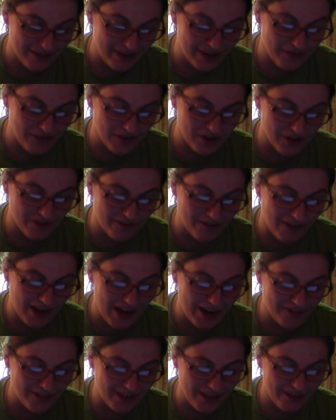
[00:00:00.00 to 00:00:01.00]
If you have
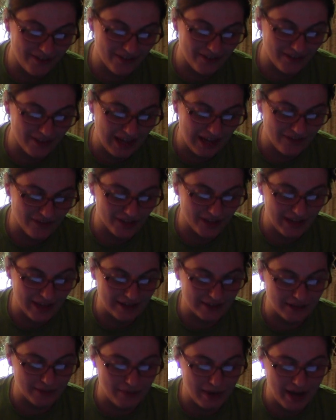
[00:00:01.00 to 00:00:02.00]
5 life or
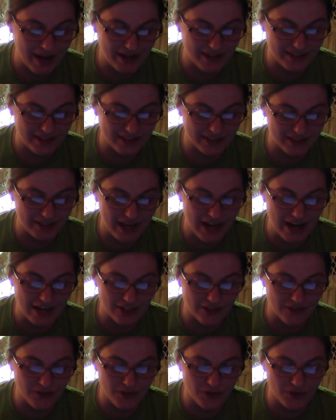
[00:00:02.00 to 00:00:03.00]
less, pay 6
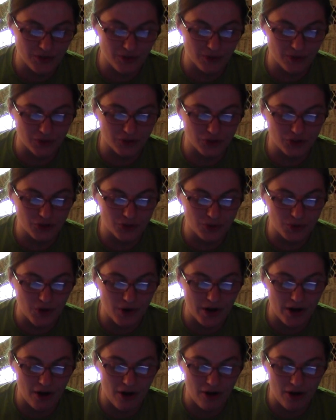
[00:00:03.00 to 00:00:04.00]
gauge. If you do,
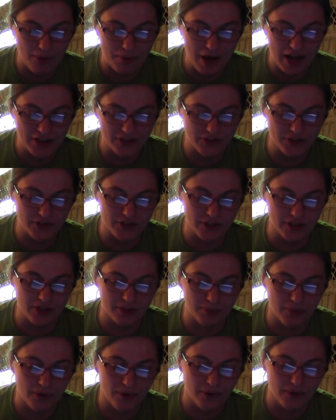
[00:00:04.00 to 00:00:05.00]
destroy all monsters on your
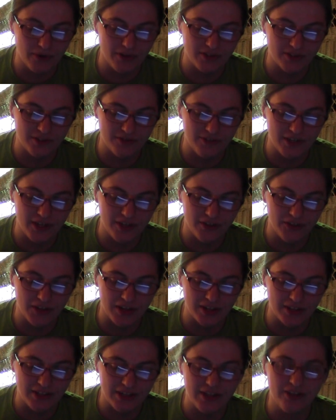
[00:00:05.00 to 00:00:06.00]
opponent's field
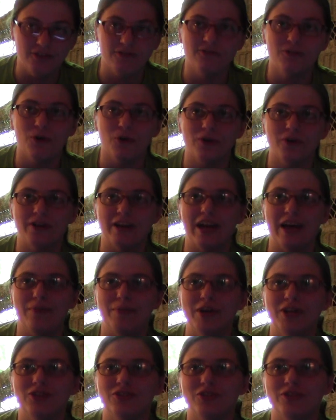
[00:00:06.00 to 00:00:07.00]
and deal 4
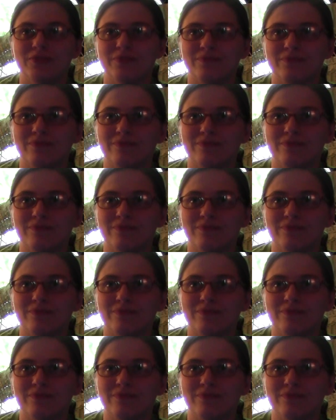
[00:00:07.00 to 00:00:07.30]
damage.